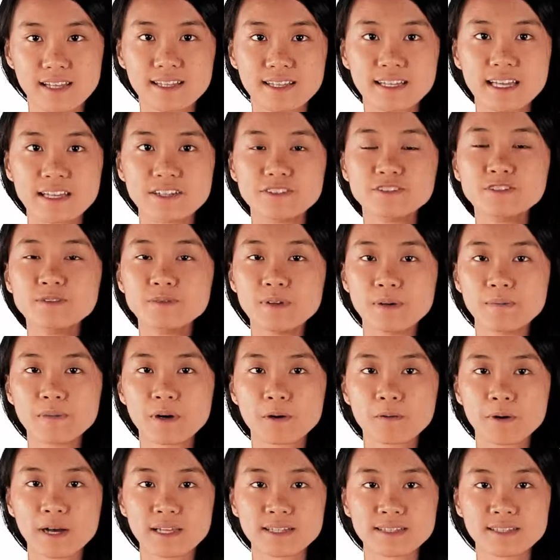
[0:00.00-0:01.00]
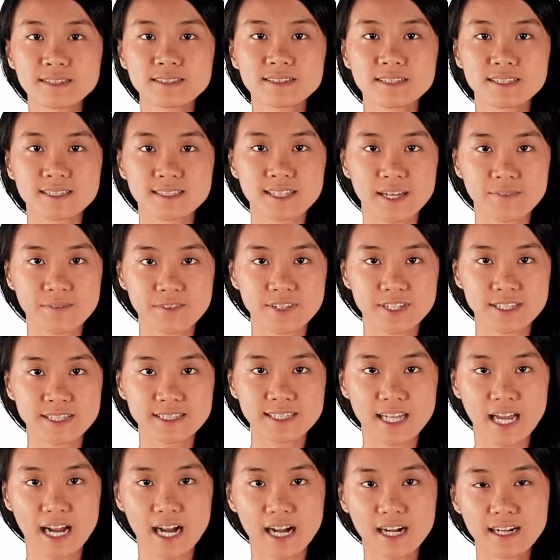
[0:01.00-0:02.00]
Can you remember what these
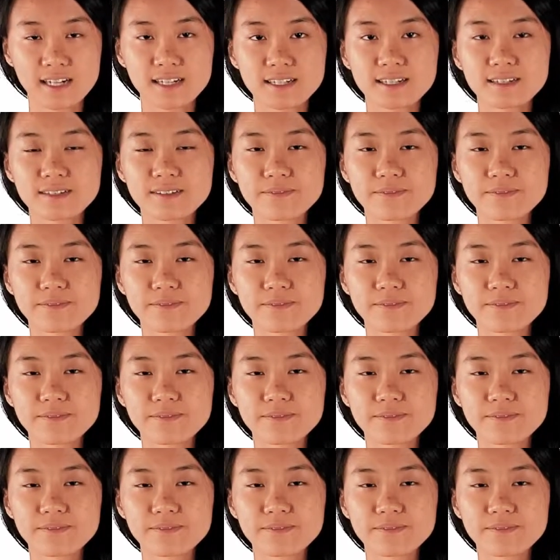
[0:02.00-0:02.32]
assumptions are?